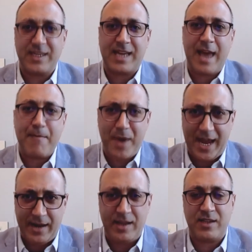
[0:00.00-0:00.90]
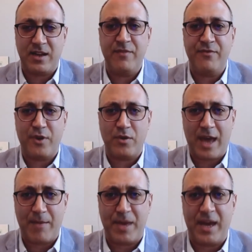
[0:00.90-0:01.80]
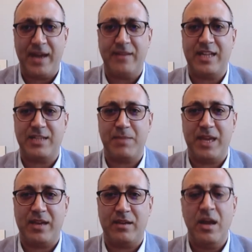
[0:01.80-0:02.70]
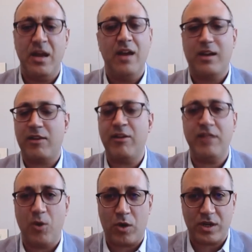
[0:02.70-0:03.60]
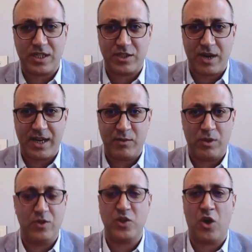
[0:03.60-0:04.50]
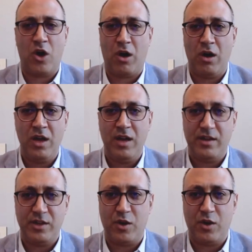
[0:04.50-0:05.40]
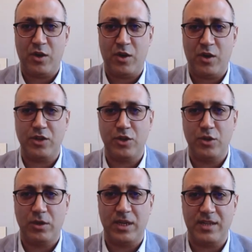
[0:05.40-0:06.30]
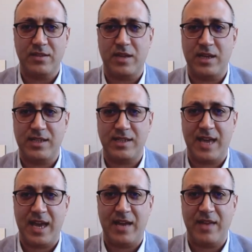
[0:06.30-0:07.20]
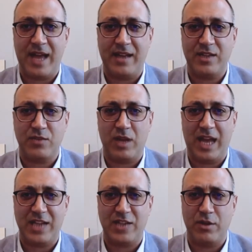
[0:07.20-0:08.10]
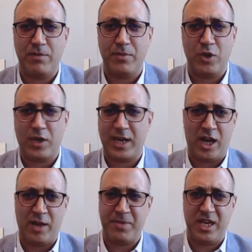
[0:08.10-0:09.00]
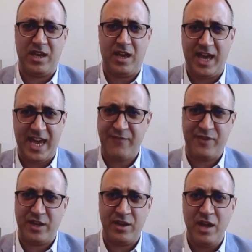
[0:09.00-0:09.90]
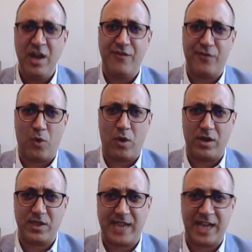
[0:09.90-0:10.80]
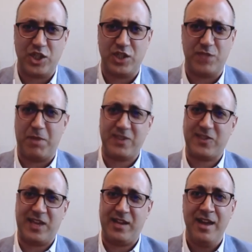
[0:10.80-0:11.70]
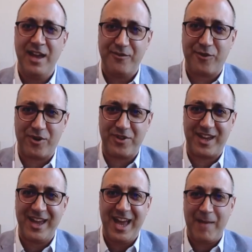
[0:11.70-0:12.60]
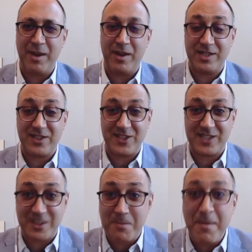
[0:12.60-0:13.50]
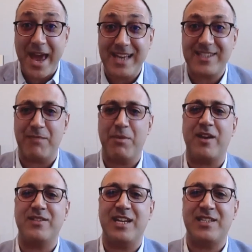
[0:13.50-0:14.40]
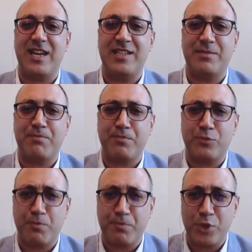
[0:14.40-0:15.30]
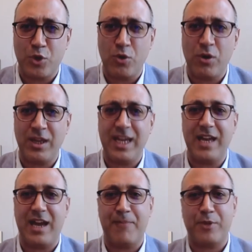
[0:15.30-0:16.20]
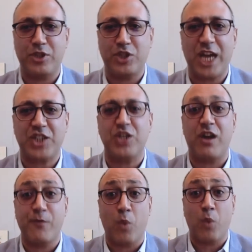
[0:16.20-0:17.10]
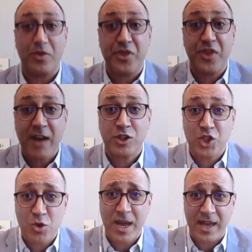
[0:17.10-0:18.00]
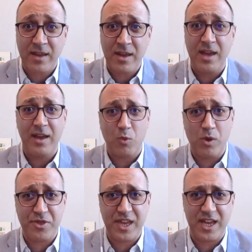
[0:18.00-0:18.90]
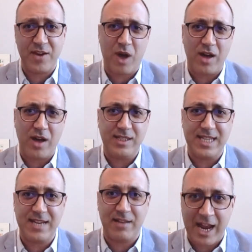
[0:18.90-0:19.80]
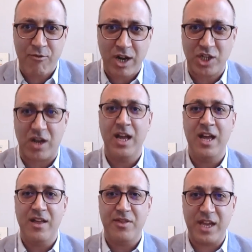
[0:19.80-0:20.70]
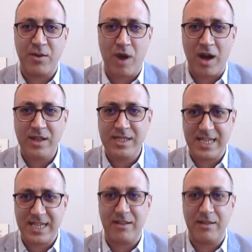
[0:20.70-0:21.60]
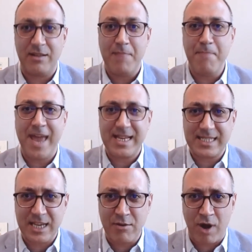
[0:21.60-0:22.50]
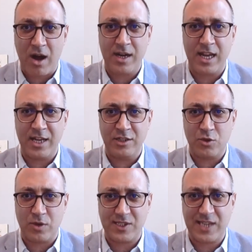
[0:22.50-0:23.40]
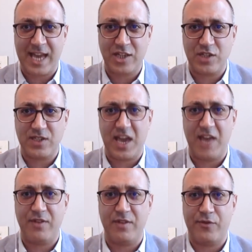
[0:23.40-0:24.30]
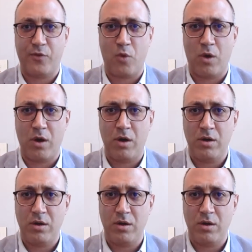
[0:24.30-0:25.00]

a campaign. It's an info campaign that's being clearly orchestrated. When you saw, Victoria Nuland say that Israel has to, cannot be a haven for sanctions busting for the. I mean, it's amazing because it's purely a projection of what they're doing with the Iran deal and Russia. The Iran deal makes Iran into a sanctions haven for